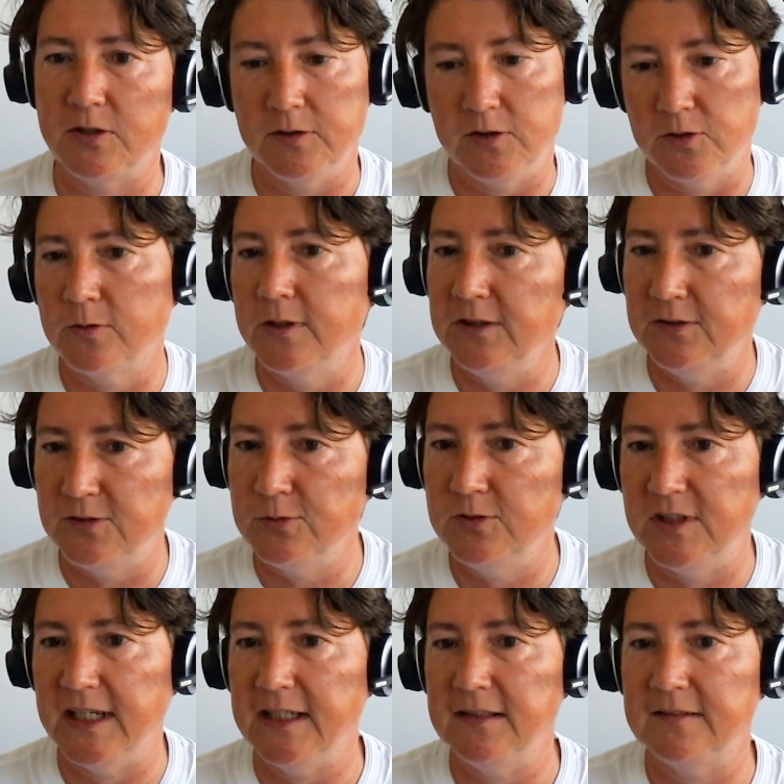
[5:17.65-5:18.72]
during 2
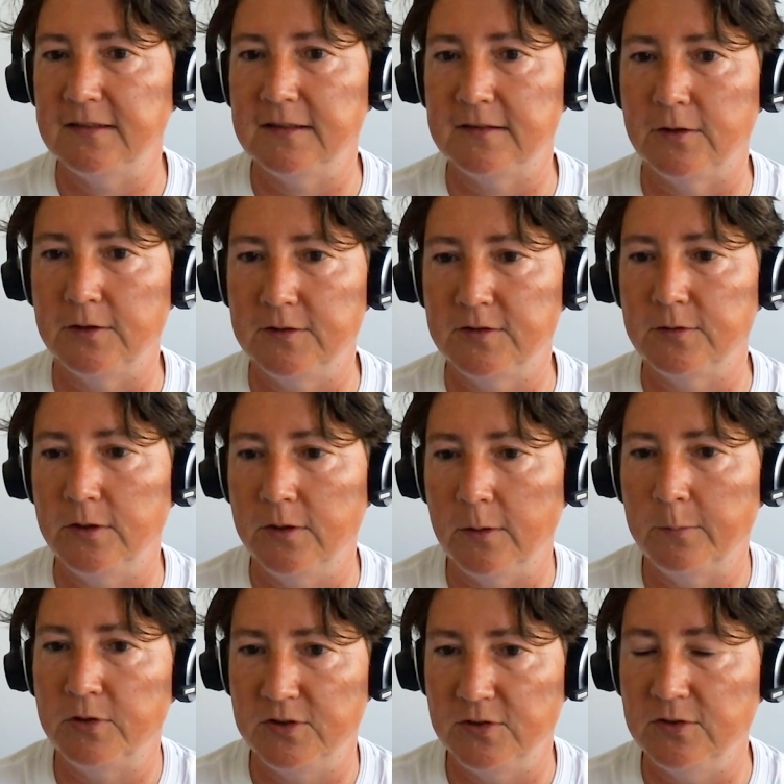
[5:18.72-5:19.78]
days is also an
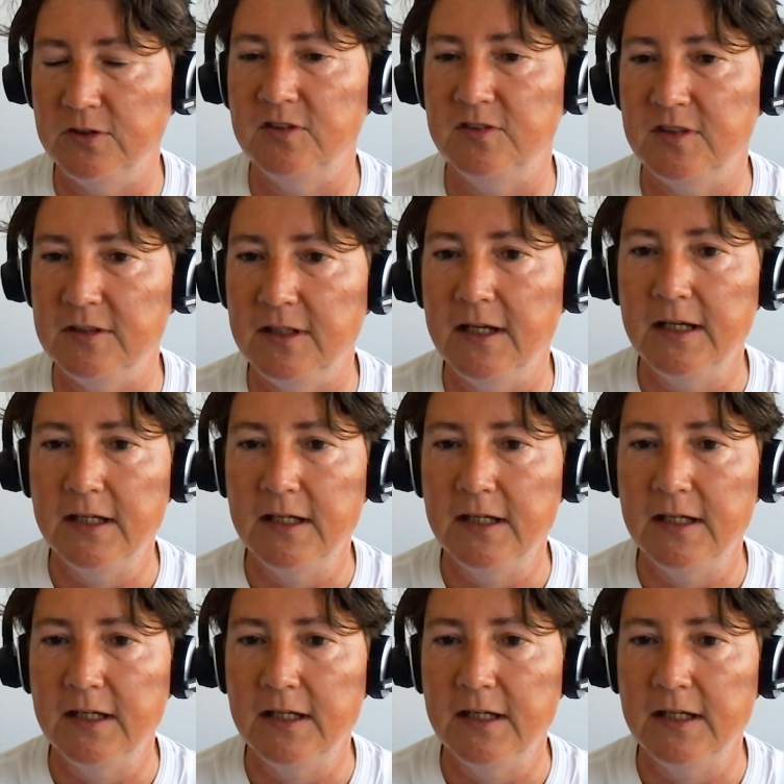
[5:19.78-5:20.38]
opportunity